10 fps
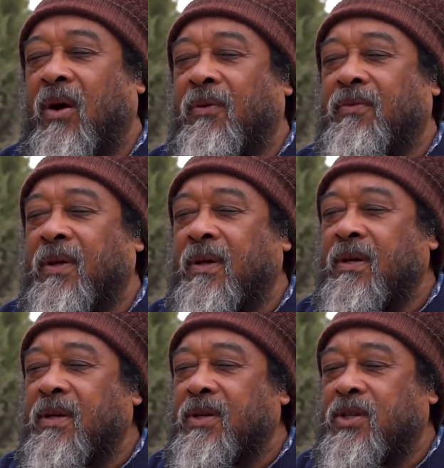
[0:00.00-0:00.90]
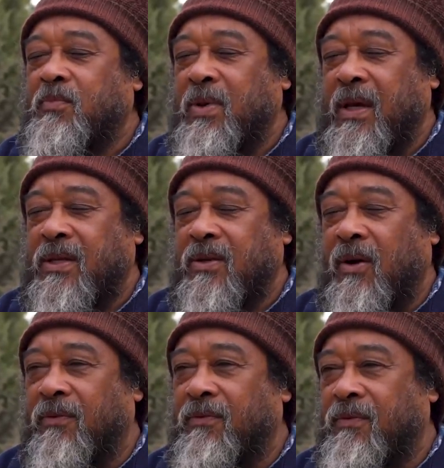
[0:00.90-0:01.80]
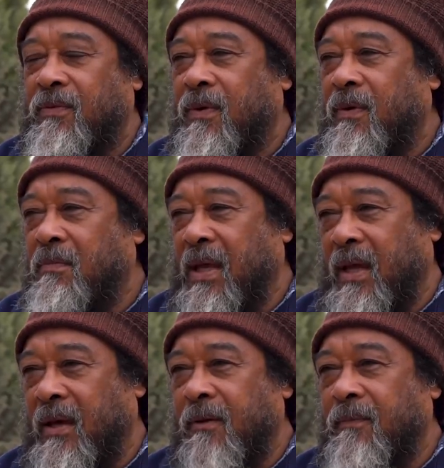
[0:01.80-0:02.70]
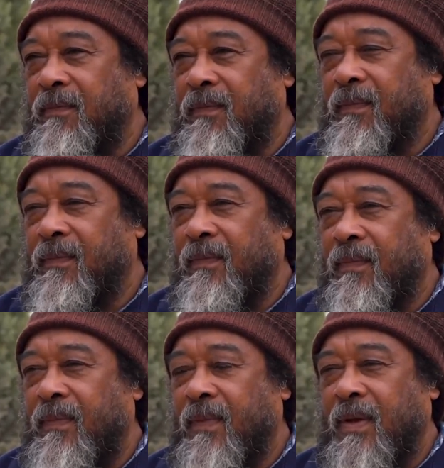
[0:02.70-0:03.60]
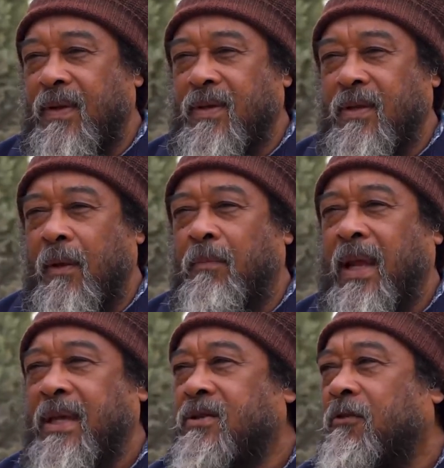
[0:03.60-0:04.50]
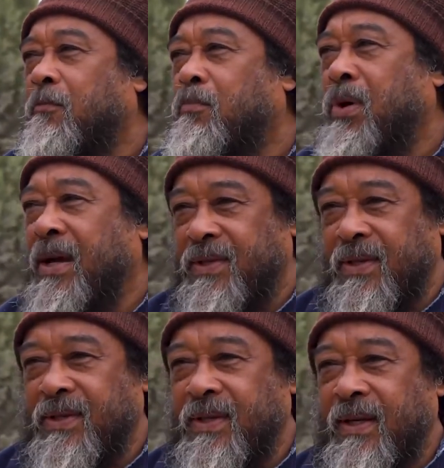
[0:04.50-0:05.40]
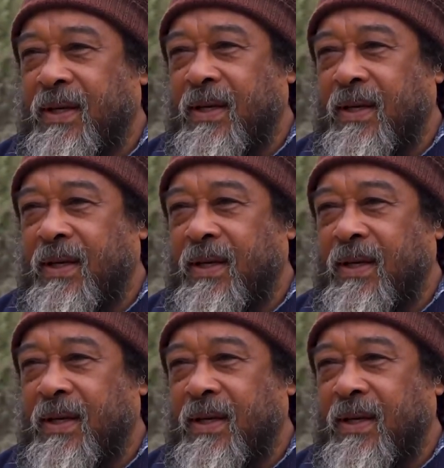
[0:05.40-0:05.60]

of the space of being, the place of presence.